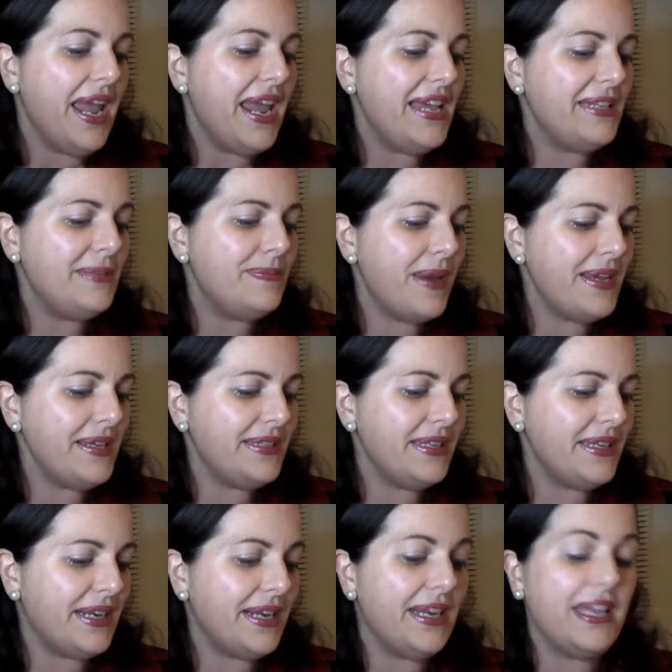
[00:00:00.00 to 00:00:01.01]
It's
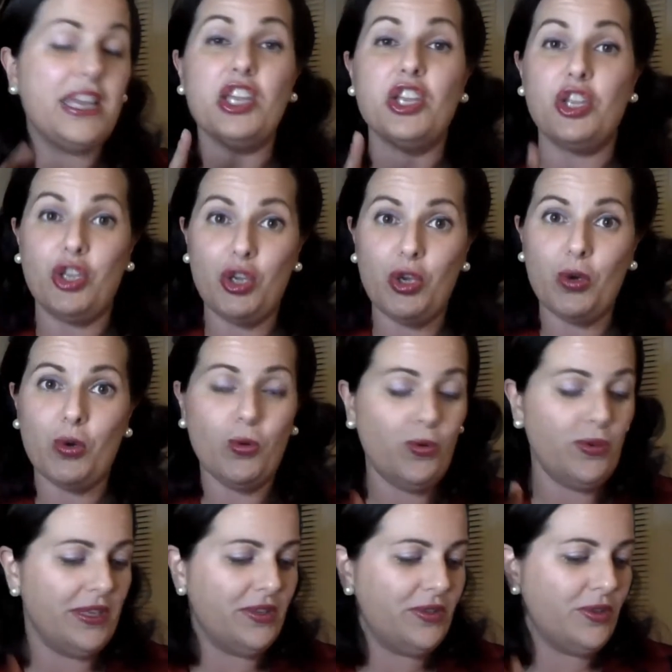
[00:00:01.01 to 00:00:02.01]
basically
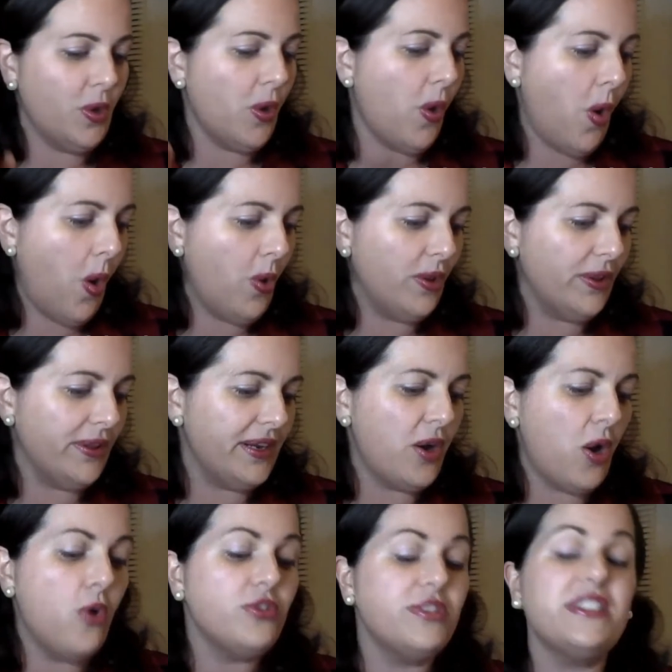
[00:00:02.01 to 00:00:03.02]
you, the stockholder,
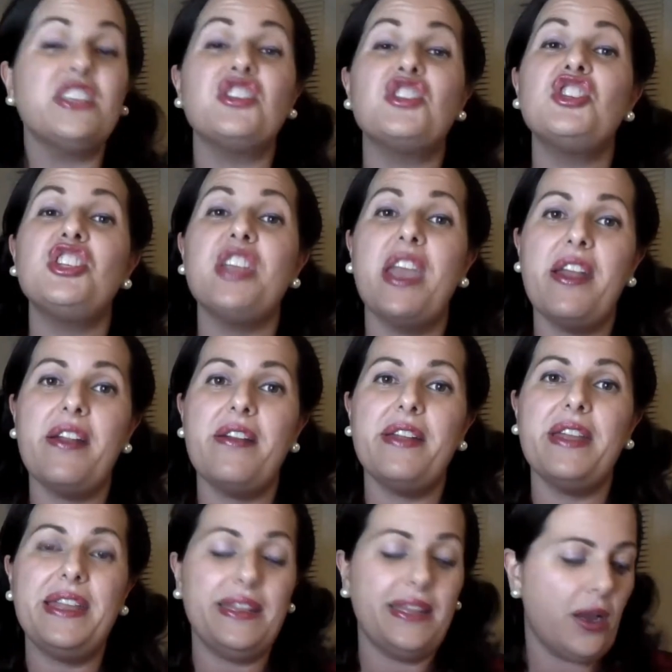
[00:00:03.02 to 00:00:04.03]
owns a share
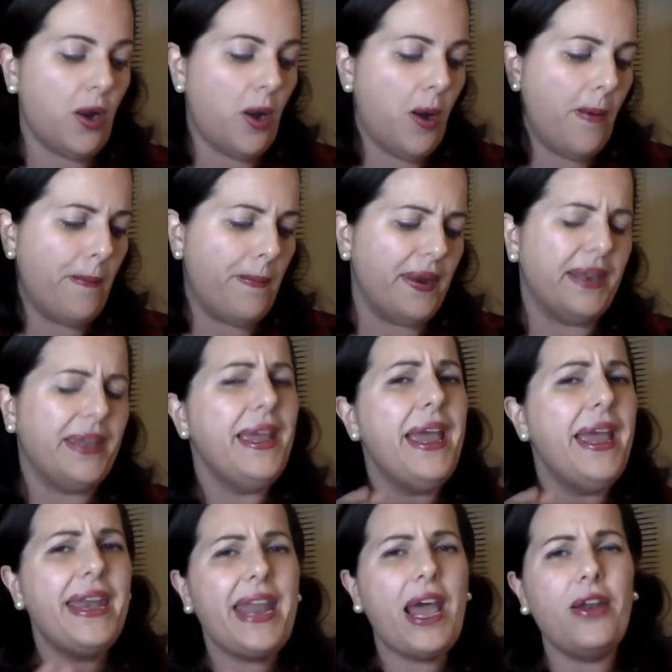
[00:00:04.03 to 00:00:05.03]
in the company.
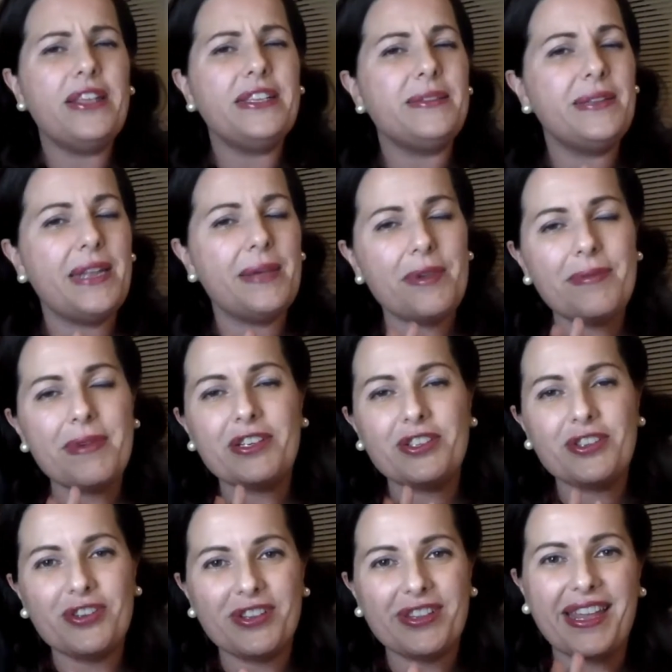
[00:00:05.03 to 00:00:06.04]
Now, let me make
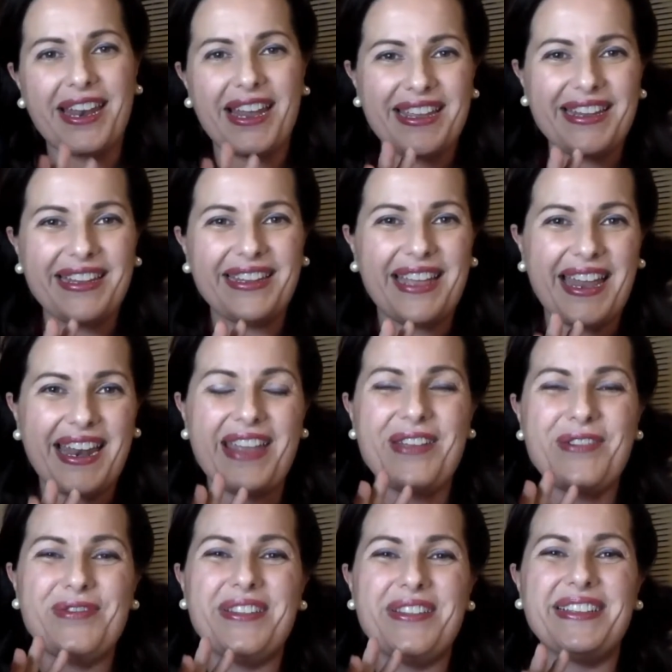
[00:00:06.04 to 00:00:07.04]
sure that I
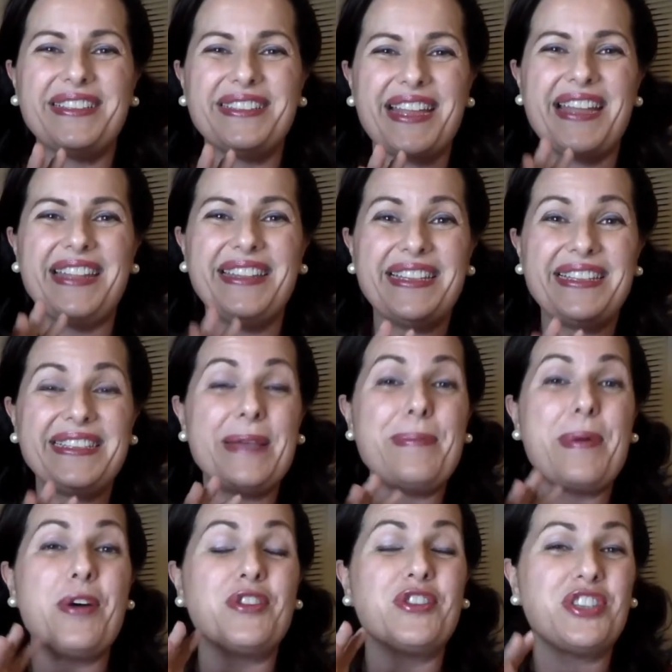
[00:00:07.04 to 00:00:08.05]
understand this
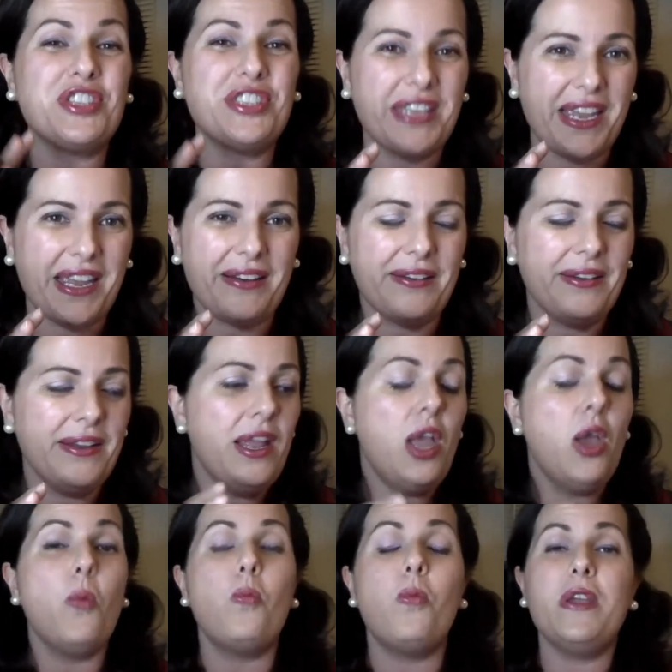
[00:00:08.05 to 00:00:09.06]
about share.
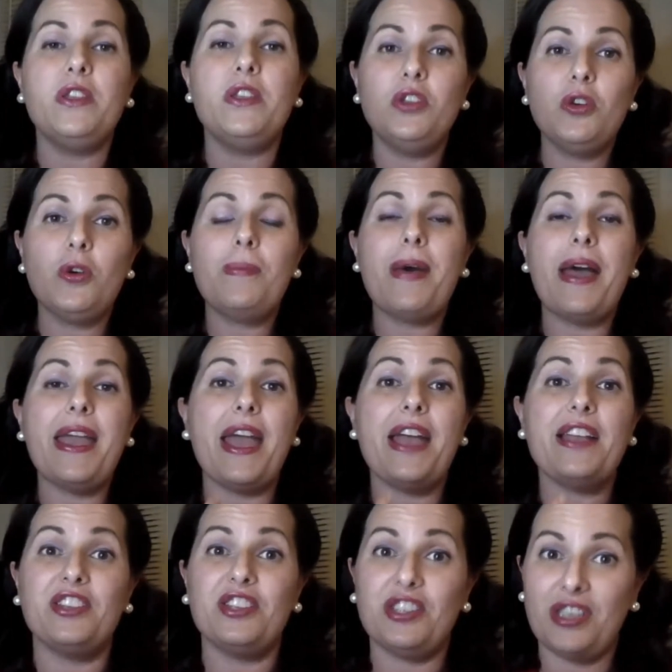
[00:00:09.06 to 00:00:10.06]
When you buy
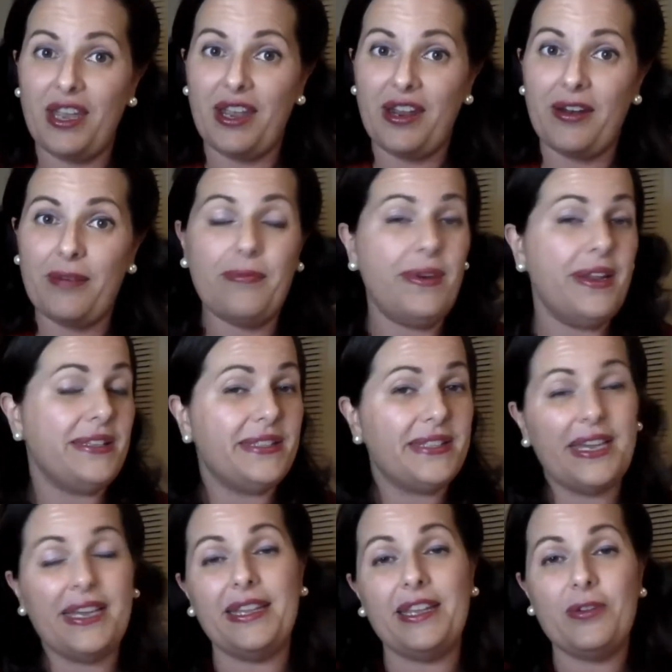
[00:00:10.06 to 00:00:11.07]
a share, let's
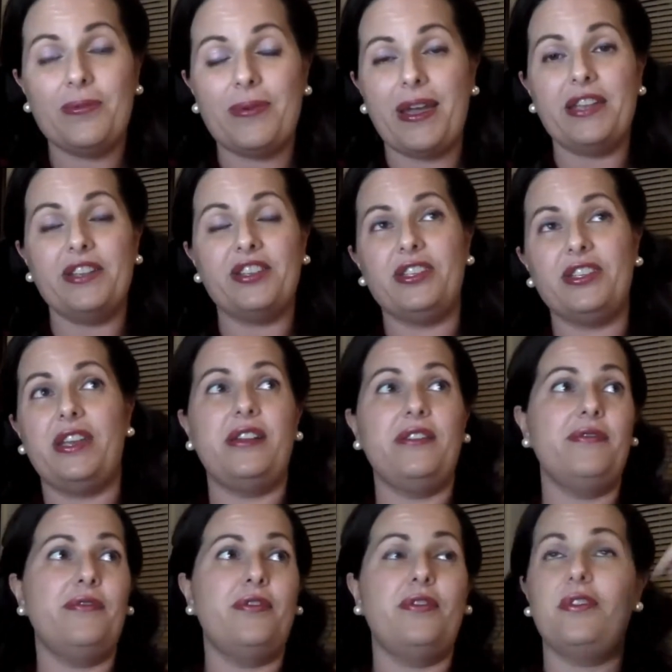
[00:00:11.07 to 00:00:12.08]
say that you buy a share
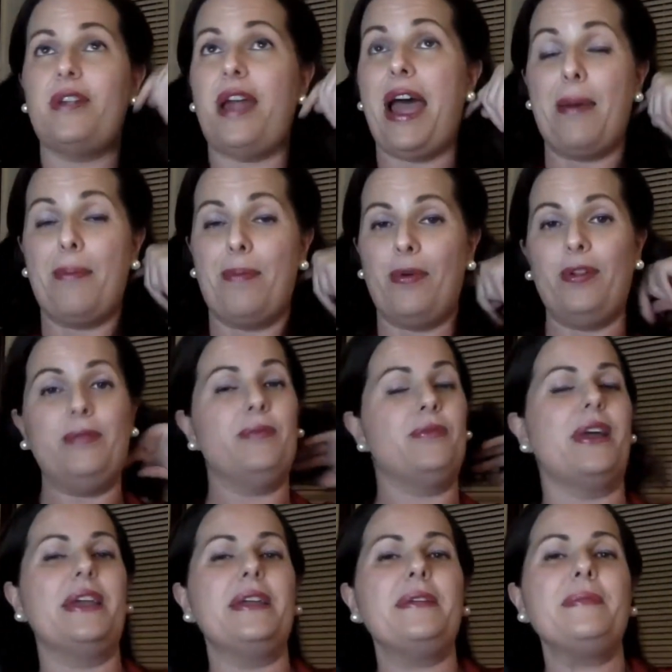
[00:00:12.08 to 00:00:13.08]
for Apple, right?